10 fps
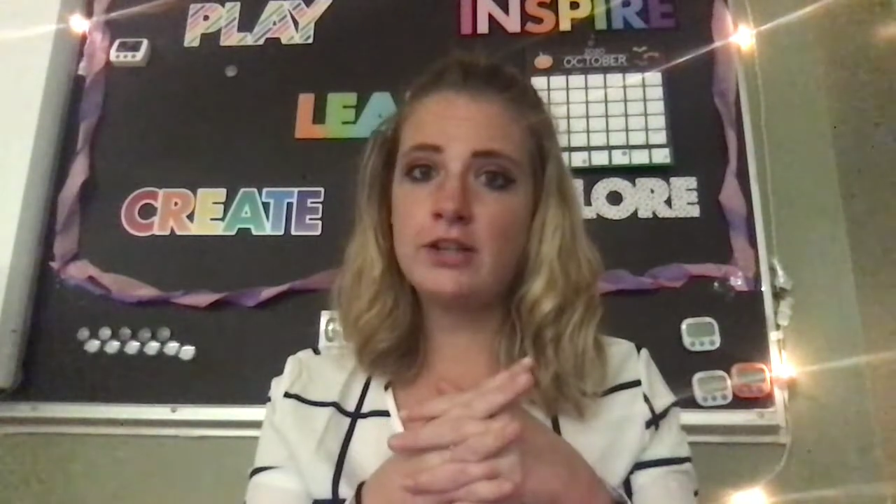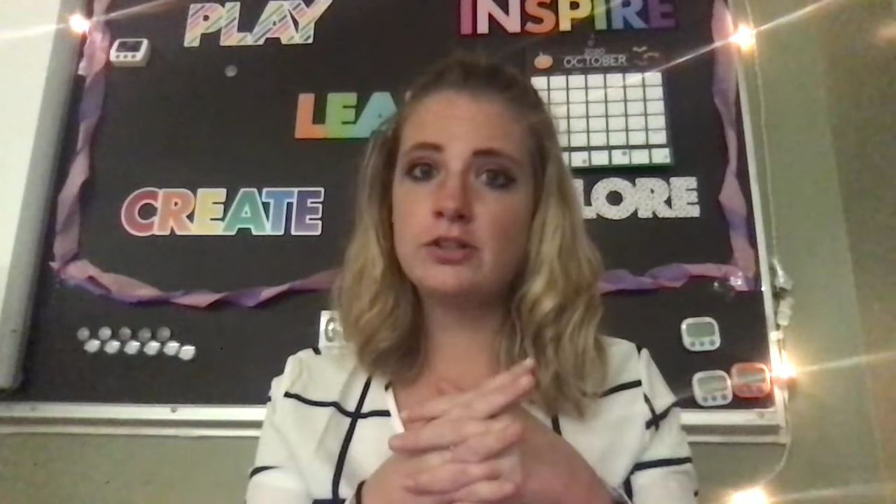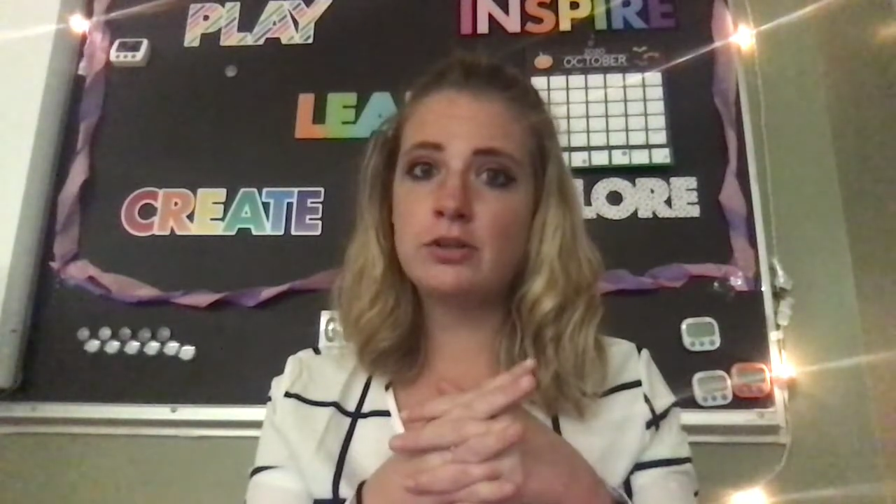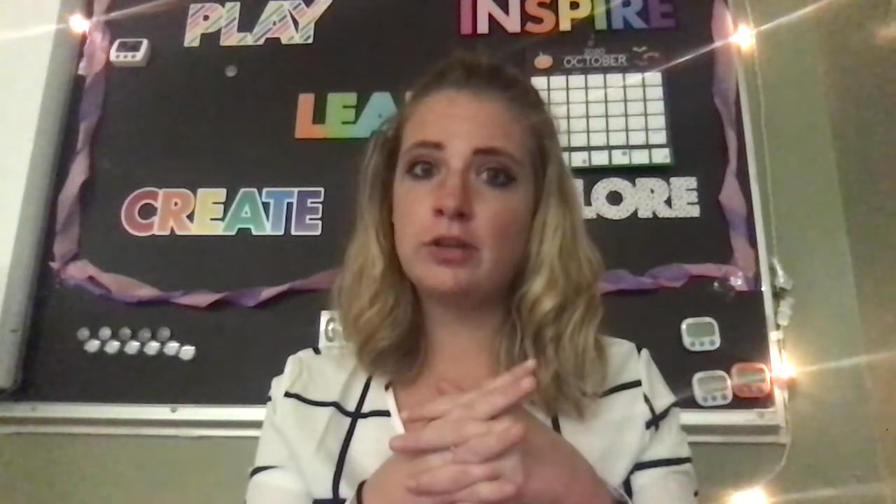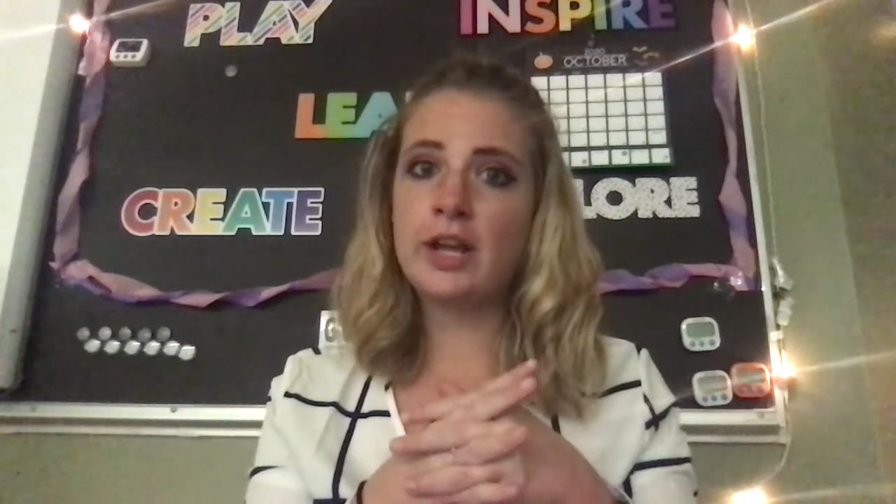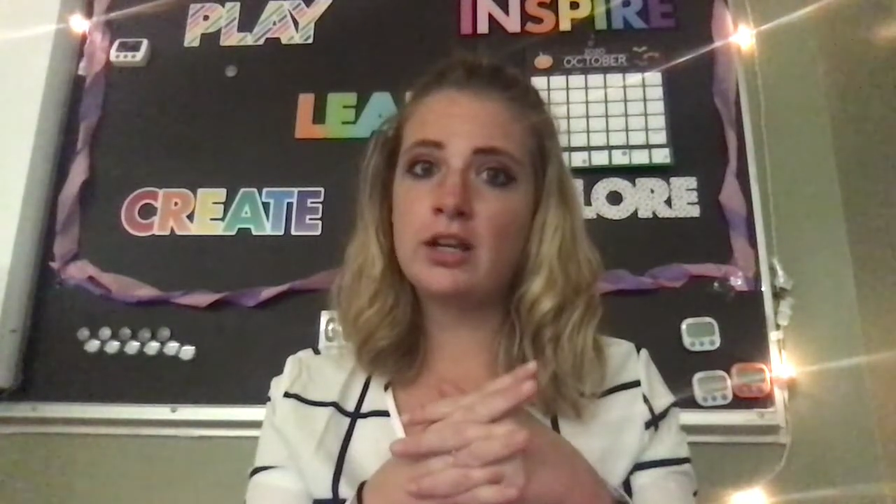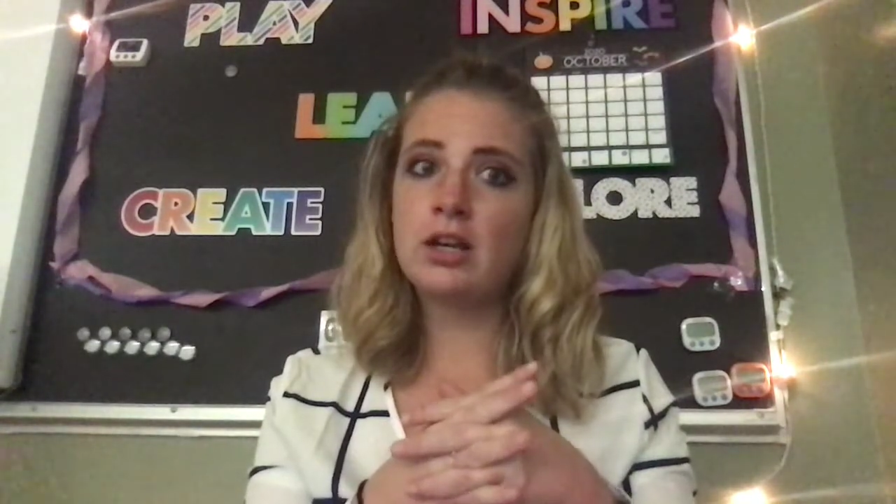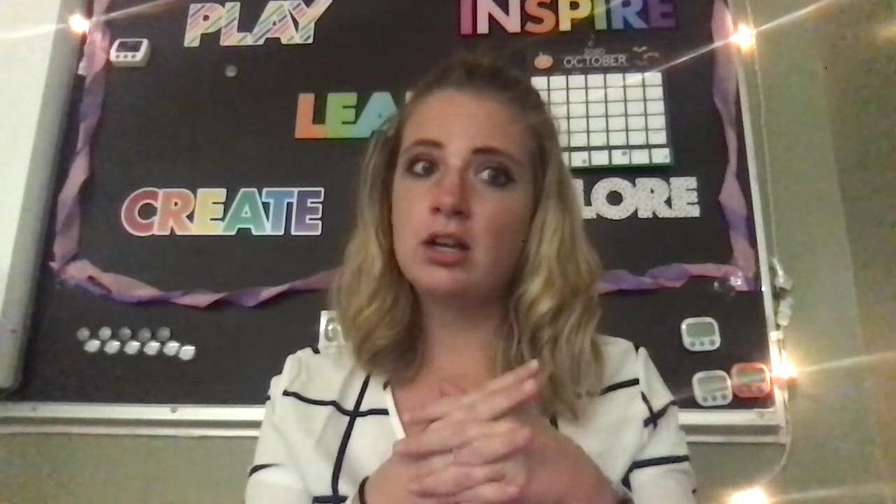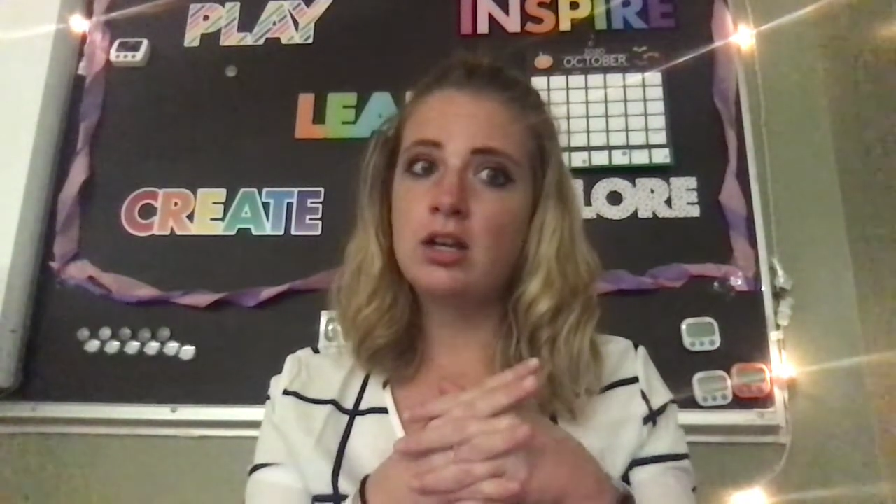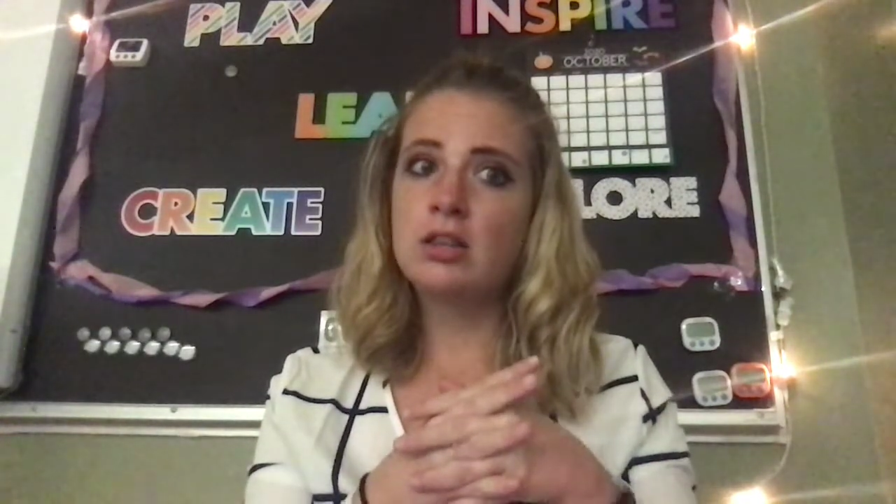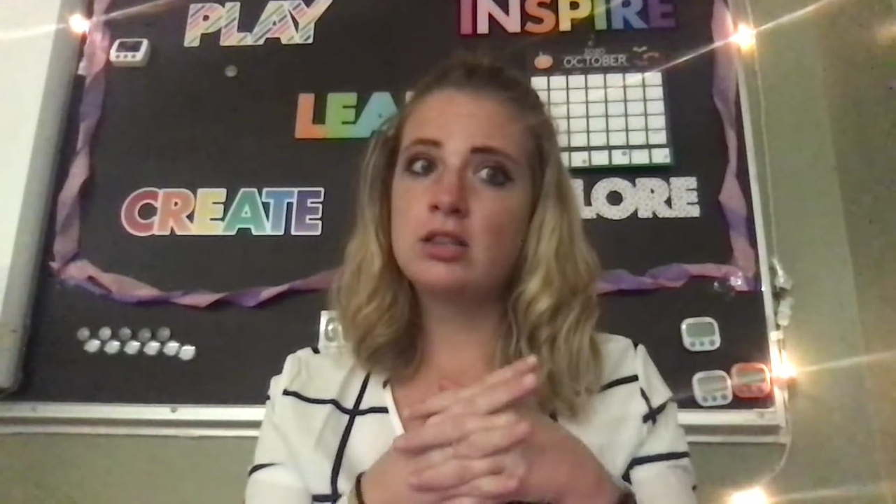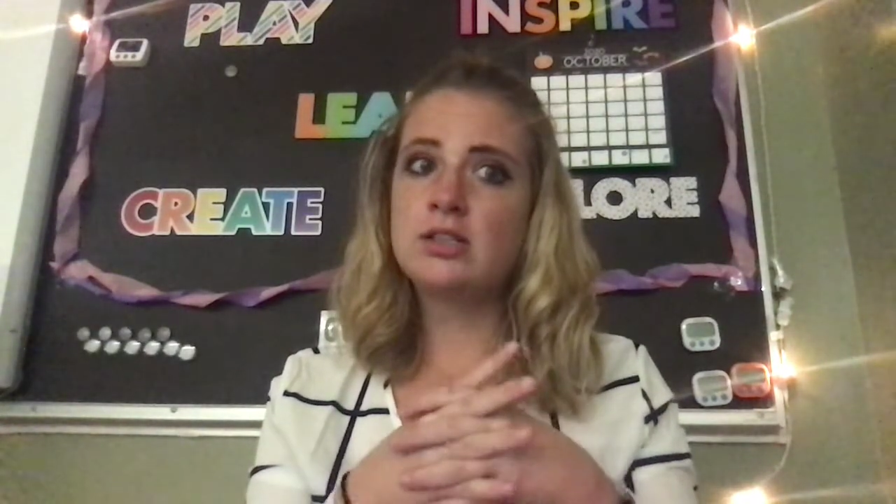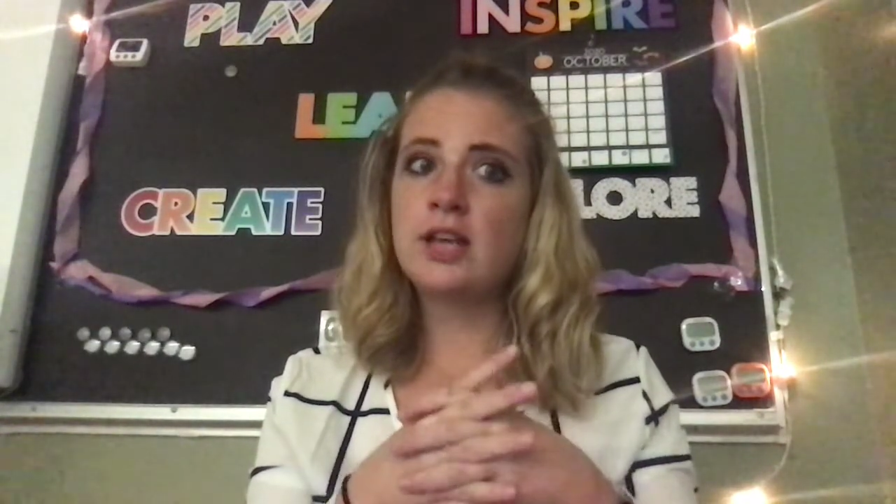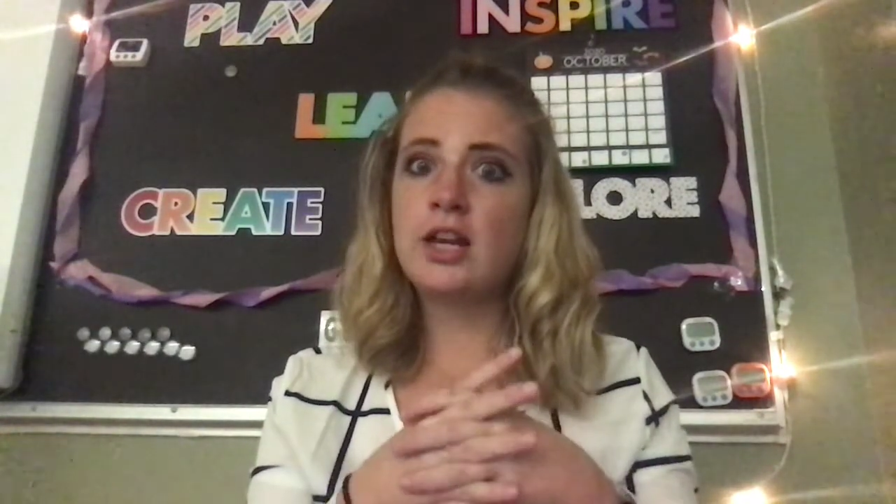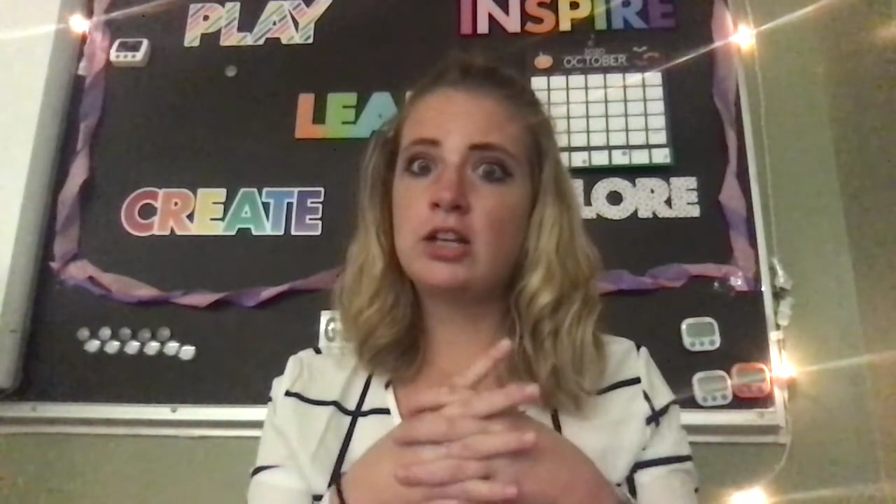So, like, the
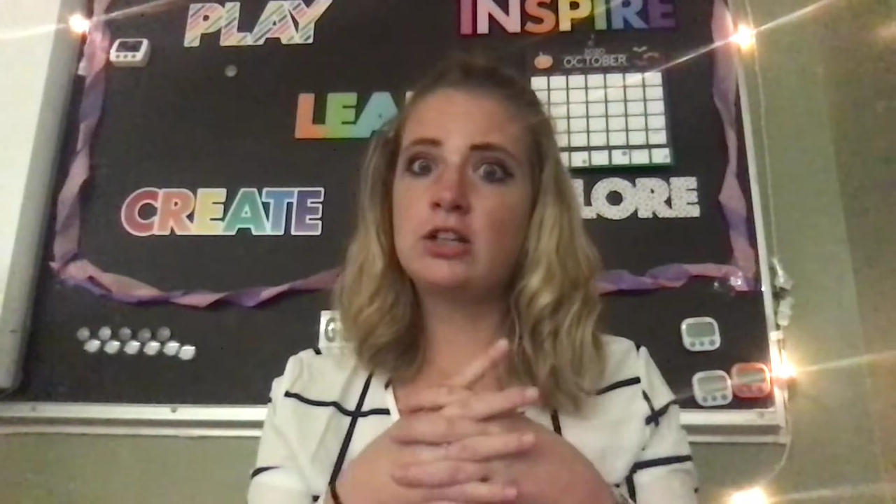setting